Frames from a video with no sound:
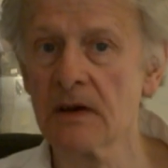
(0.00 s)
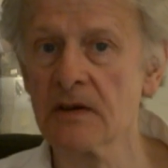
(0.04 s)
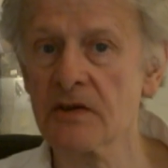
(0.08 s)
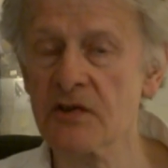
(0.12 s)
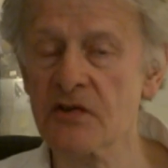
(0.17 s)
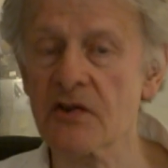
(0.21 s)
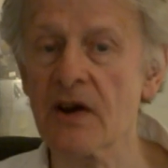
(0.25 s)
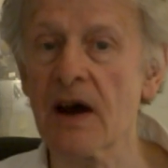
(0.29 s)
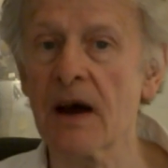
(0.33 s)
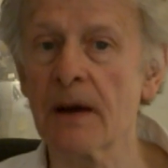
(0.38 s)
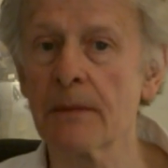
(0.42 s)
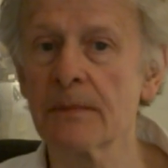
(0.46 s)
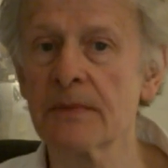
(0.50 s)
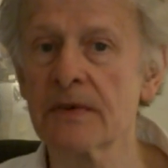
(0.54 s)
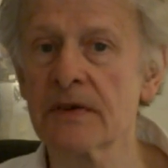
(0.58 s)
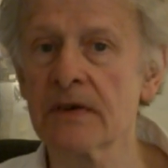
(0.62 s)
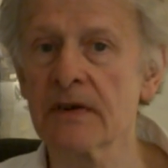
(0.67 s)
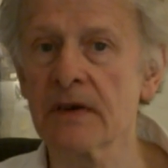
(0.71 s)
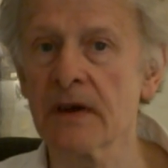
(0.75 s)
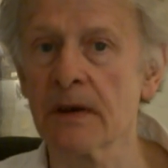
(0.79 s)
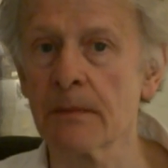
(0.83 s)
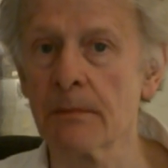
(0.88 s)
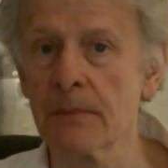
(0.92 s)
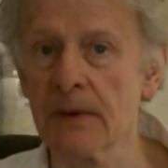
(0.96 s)

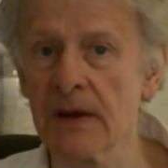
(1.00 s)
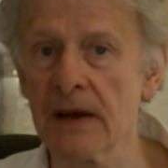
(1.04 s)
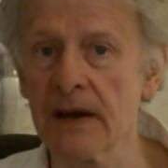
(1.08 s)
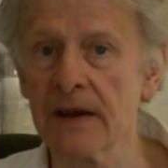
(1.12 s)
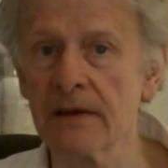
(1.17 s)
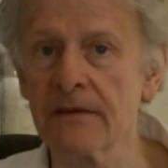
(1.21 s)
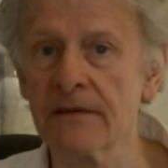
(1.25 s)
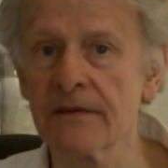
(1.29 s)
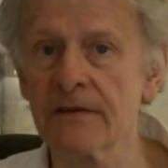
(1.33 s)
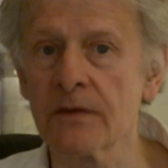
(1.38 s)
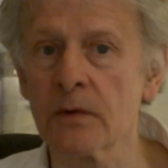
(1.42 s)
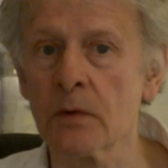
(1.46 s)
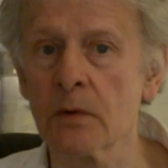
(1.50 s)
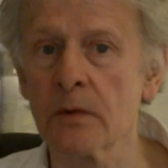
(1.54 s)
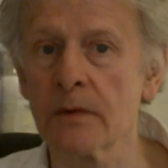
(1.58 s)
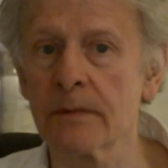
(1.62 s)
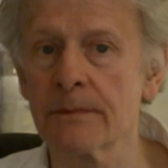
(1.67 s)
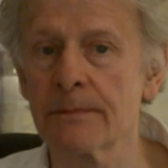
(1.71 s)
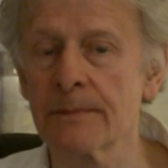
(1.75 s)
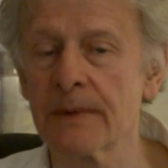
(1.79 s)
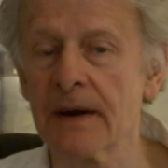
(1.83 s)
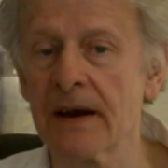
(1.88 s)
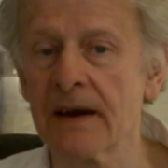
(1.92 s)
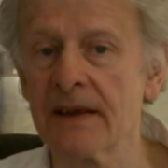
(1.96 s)
trapped and
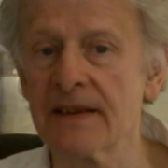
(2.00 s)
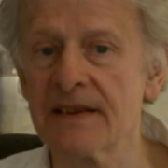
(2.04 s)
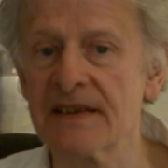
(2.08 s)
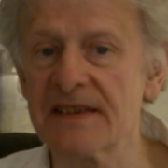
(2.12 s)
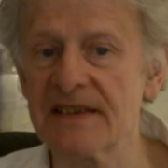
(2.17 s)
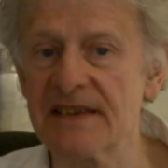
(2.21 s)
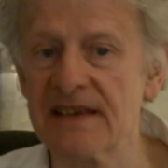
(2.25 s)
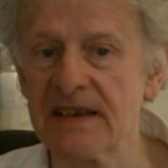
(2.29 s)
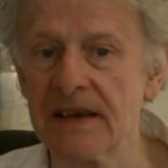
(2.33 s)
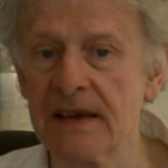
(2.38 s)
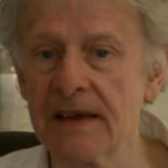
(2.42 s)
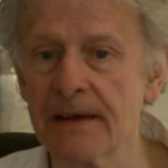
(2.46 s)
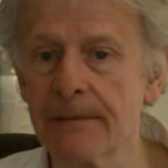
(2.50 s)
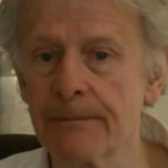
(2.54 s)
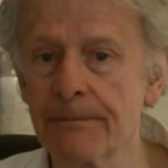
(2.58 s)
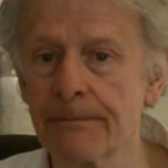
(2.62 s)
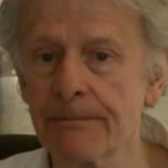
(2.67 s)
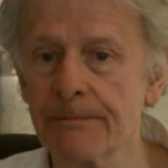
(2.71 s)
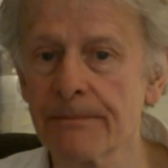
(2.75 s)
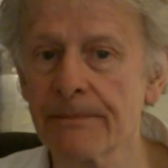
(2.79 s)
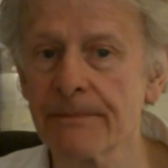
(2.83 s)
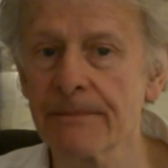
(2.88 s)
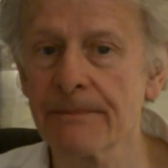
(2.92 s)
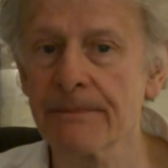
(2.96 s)
blindfolded by the sea.
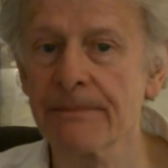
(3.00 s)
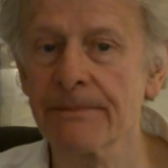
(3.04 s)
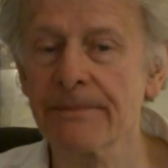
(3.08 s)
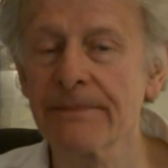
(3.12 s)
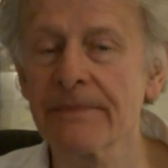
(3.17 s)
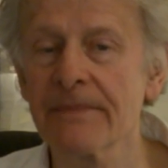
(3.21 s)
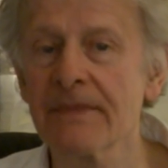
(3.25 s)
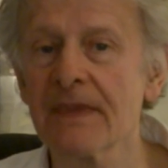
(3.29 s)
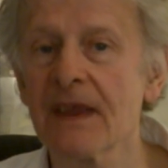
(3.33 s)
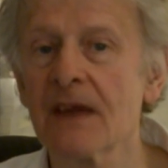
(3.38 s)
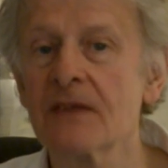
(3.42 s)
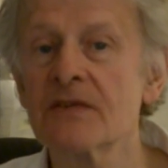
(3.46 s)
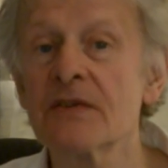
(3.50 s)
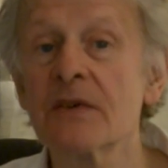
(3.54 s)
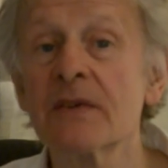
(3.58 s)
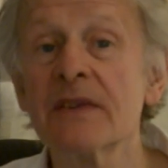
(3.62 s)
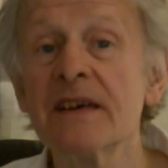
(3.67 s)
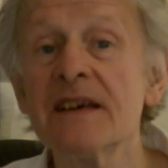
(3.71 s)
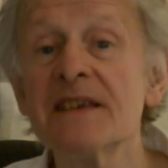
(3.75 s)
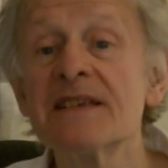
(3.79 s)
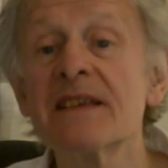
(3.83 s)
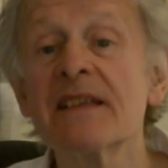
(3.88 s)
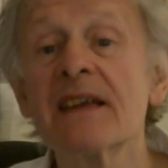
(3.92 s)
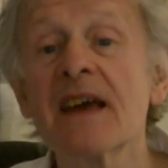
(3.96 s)
So
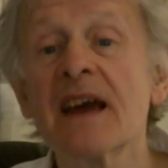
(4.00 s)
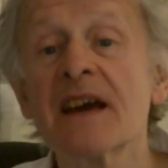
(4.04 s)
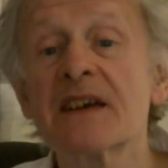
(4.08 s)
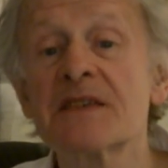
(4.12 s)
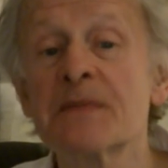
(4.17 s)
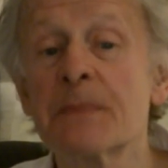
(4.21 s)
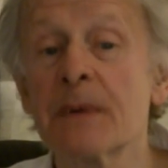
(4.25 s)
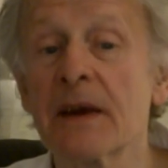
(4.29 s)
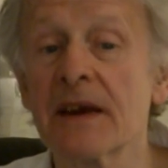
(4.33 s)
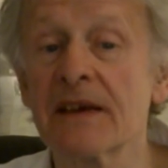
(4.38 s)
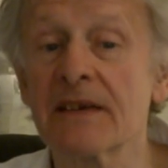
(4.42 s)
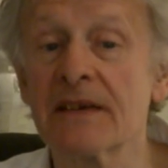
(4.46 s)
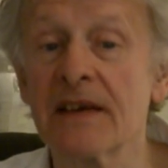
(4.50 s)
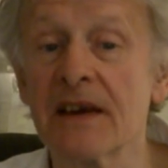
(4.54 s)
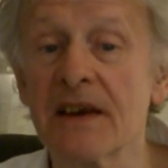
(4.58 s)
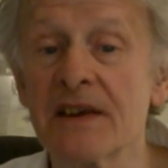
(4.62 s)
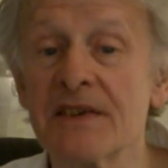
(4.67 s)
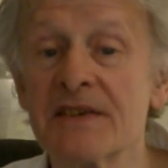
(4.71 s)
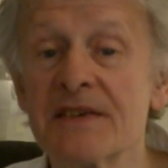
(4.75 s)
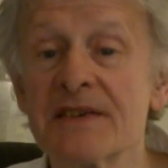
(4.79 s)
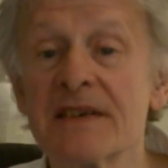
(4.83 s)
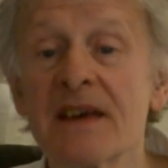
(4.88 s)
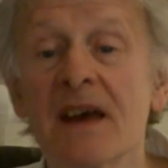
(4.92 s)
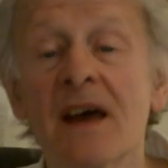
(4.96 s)
these are the
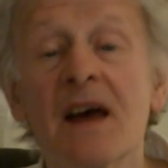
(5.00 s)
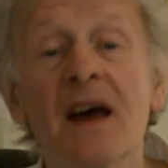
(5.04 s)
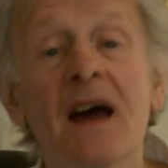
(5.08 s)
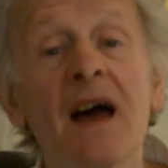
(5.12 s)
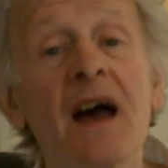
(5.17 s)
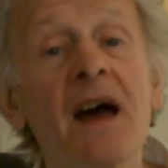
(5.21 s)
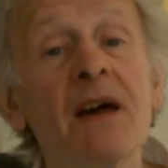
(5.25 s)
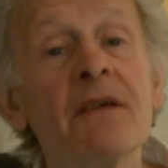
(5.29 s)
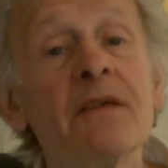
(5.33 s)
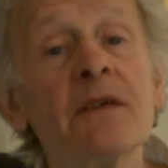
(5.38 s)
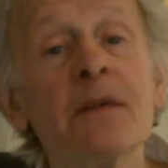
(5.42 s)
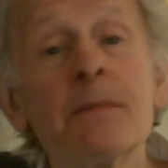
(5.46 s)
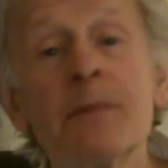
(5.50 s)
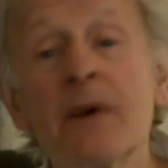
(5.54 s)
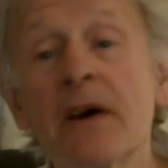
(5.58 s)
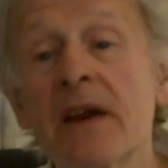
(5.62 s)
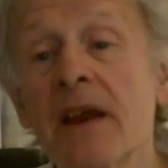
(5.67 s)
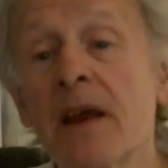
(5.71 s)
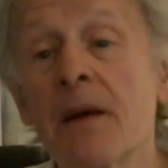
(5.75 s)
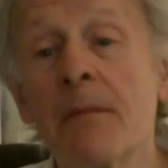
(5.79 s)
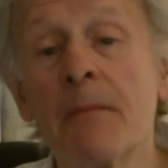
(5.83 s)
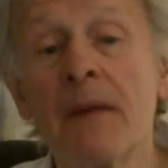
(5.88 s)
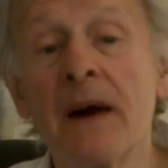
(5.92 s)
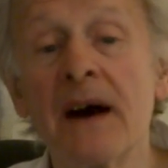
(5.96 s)
expectations.
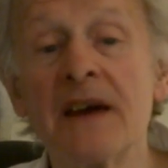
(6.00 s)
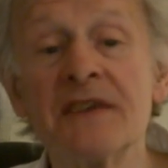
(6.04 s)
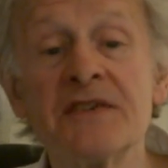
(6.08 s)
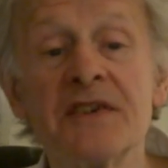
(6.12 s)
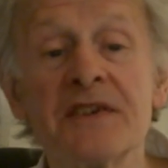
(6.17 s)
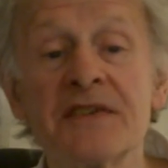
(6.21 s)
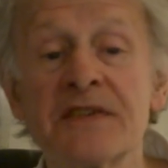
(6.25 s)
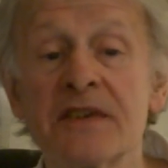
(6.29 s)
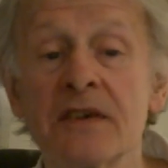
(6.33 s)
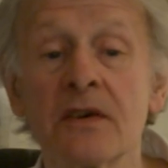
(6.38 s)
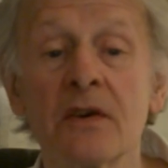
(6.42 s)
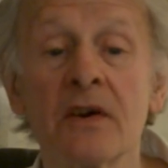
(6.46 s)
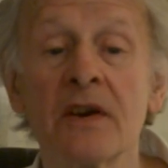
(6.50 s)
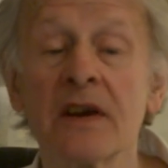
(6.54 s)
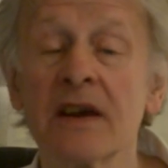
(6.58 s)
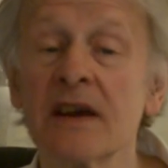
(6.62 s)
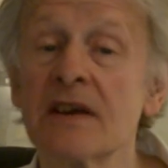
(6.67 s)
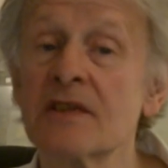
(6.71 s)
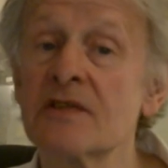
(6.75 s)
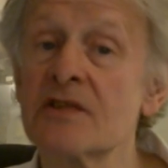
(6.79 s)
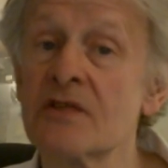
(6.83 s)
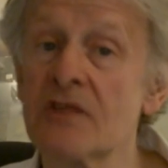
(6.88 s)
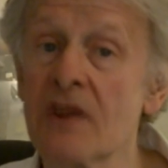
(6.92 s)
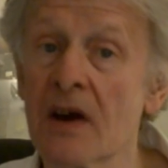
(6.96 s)
Everybody imagines they're going to
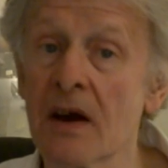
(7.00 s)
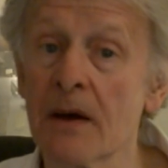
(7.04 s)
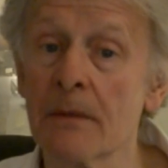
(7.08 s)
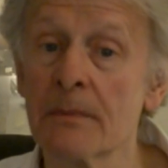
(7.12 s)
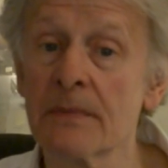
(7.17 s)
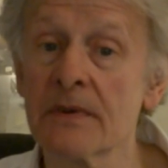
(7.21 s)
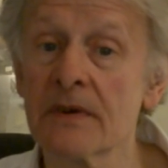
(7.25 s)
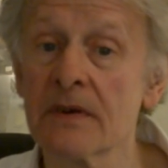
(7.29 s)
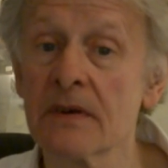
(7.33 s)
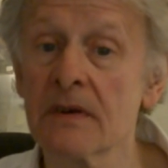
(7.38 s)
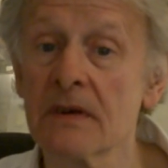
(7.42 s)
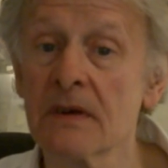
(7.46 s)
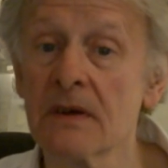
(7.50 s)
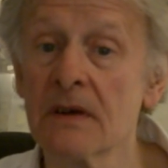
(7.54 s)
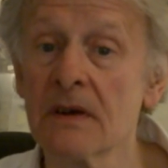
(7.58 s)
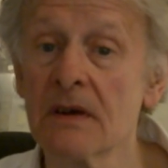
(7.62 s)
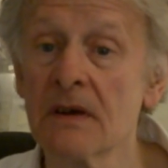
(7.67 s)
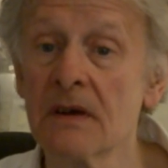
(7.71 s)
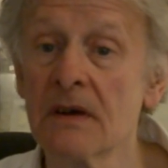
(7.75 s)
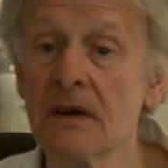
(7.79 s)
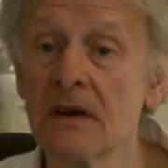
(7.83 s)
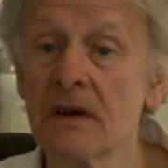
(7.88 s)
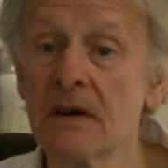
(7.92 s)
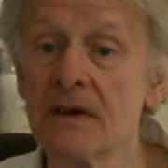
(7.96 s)
get trapped.
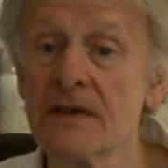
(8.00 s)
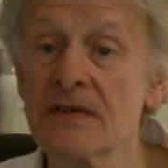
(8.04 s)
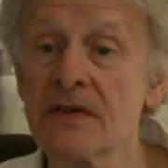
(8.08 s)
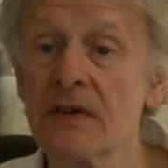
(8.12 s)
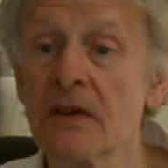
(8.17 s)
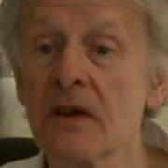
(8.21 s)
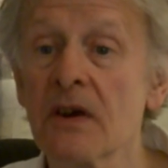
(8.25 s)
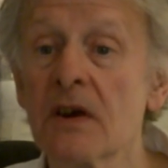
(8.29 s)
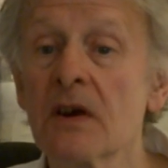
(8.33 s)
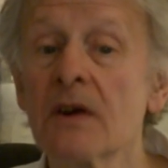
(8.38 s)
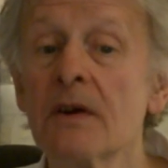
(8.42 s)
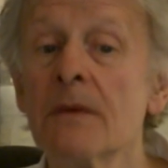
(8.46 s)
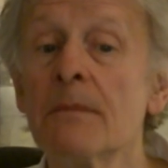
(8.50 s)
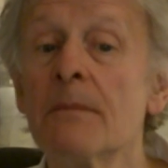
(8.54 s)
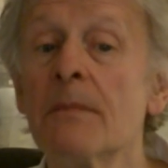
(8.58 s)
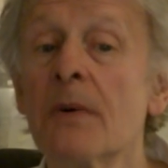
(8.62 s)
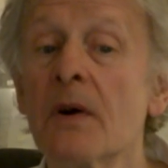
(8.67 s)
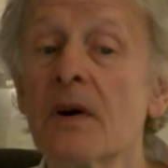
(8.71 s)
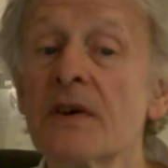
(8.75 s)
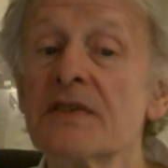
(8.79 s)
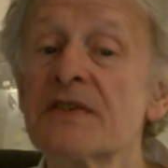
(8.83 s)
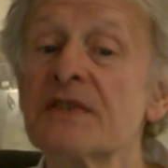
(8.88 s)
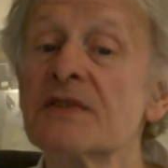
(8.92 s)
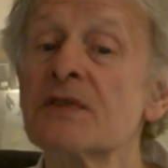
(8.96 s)
So the current
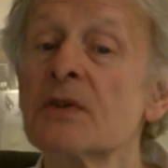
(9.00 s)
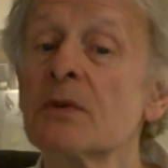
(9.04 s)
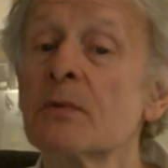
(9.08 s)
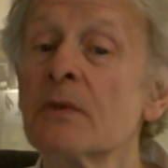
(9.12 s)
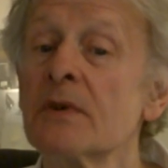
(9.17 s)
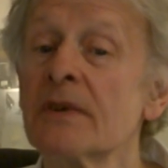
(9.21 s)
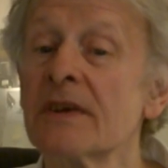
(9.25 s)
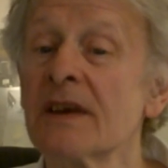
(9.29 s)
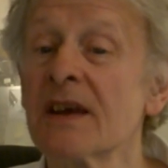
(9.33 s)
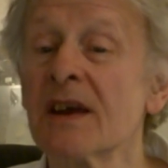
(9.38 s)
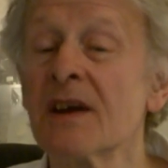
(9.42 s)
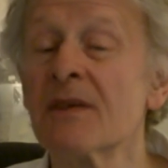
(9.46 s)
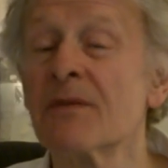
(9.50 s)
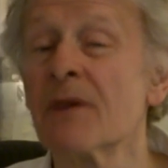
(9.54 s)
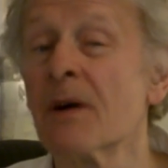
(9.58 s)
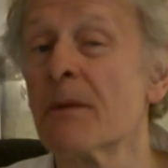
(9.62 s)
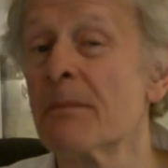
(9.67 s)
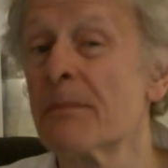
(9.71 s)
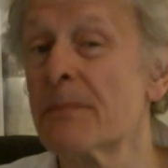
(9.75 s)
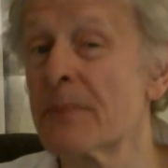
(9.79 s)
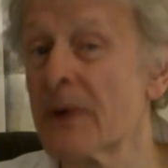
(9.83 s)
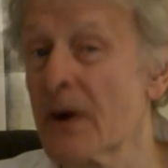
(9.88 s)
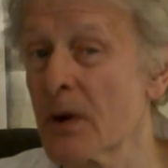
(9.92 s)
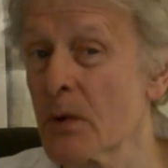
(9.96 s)
bosses don't want to give
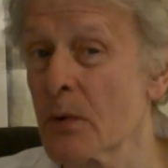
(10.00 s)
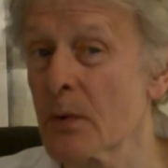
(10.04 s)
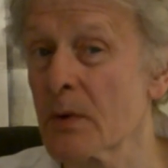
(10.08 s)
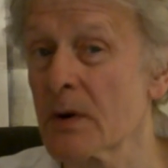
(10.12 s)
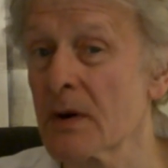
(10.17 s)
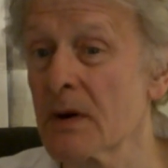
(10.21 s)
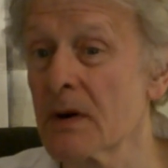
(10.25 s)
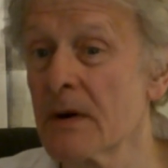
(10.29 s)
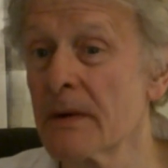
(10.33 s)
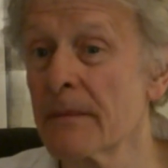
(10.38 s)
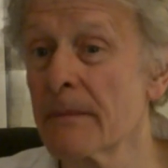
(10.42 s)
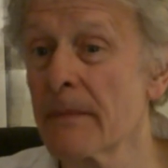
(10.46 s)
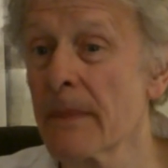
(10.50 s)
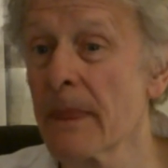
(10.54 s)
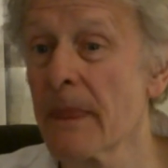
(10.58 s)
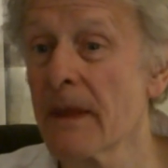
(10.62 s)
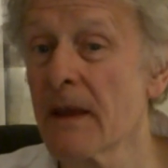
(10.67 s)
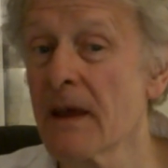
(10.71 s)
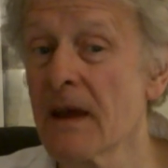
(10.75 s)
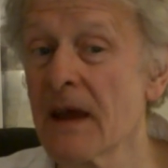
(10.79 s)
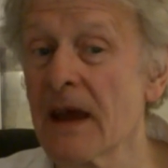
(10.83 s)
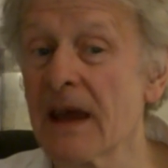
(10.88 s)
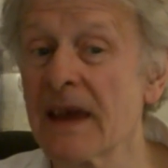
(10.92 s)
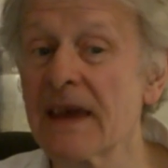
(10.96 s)
up power
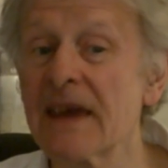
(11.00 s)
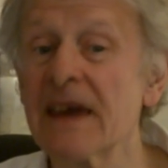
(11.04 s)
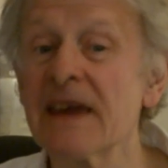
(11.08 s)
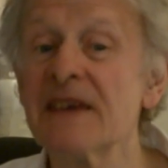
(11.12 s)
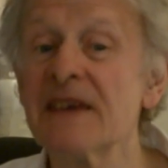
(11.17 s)
in